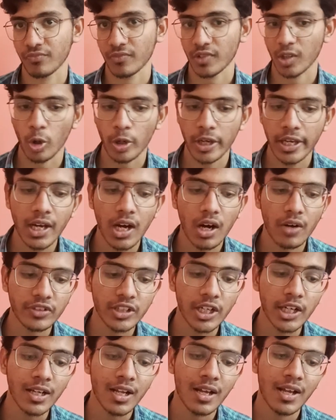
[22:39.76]
Okay, after
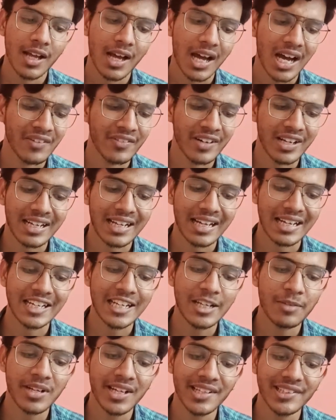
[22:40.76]
it our curly
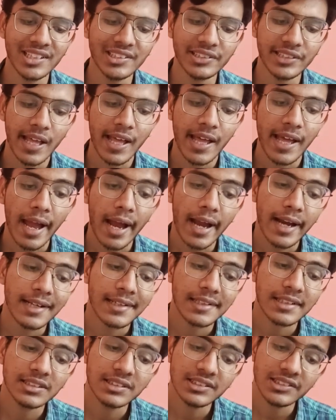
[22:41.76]
braces, and
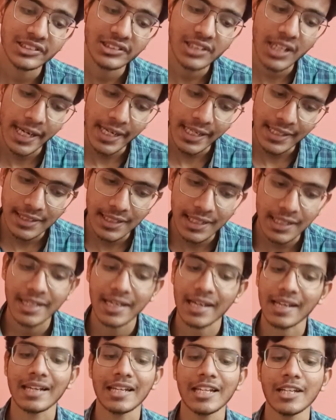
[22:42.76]
inside the
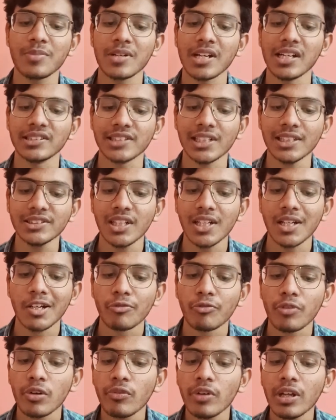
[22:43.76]
curly braces
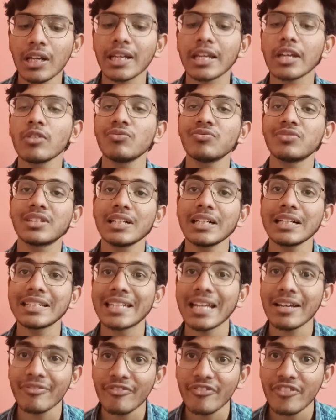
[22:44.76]
we will give the
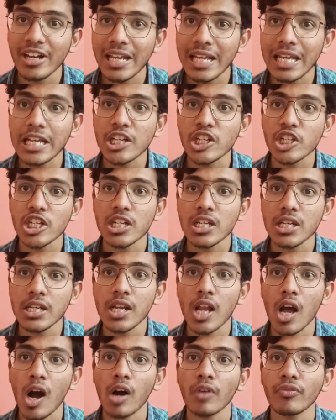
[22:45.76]
definition
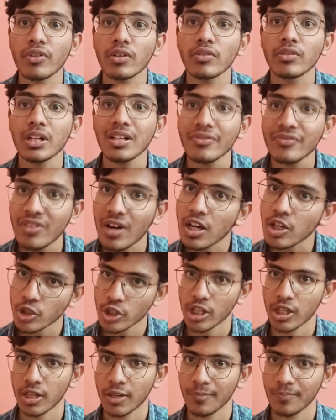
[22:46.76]
of our
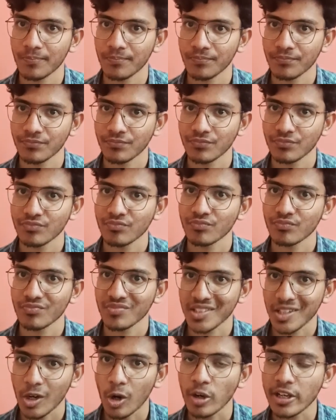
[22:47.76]
function.
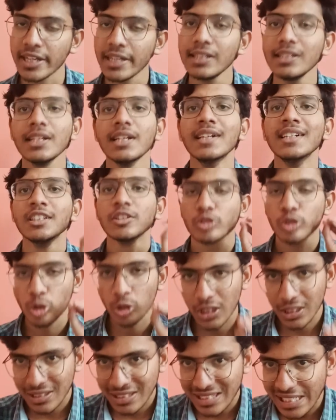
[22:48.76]
Okay, so
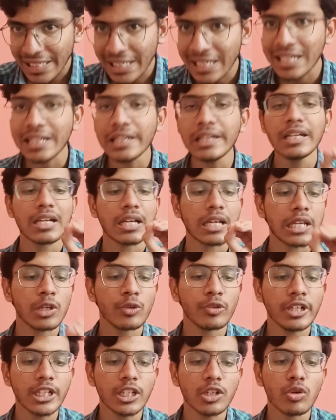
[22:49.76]
the thing you
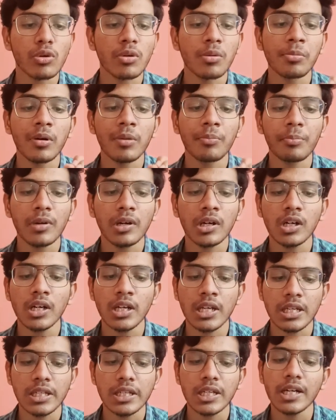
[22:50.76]
need to remember
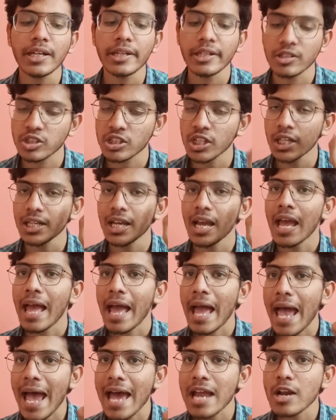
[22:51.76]
here is that
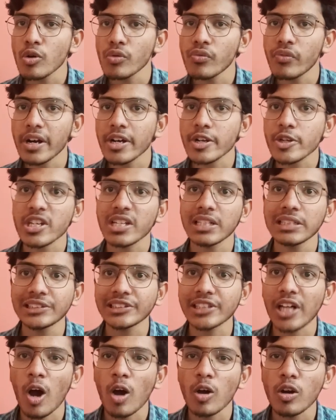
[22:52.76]
arrow functions
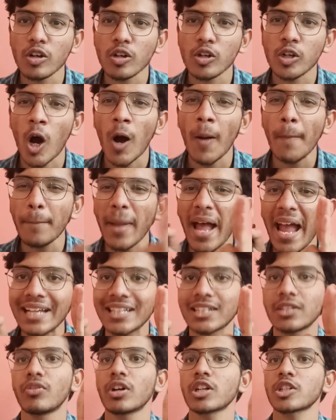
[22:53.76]
are a compact
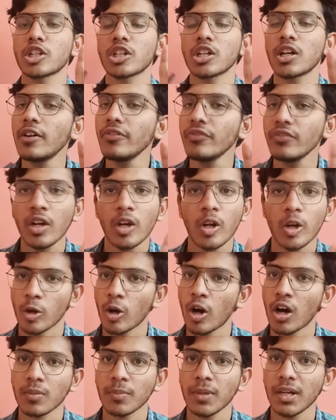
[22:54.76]
version of
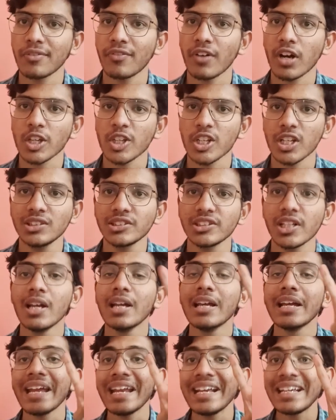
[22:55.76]
normal functions.
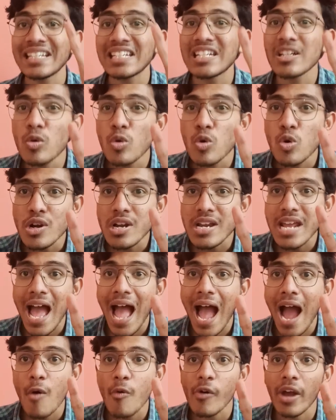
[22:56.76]
It don't
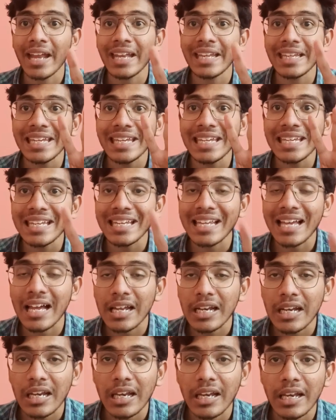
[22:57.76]
have any
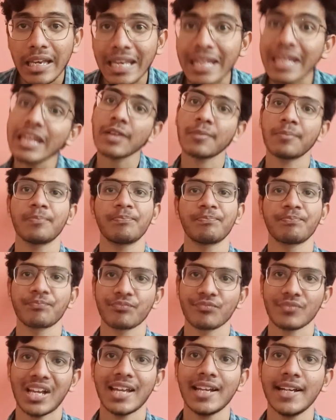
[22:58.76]
name in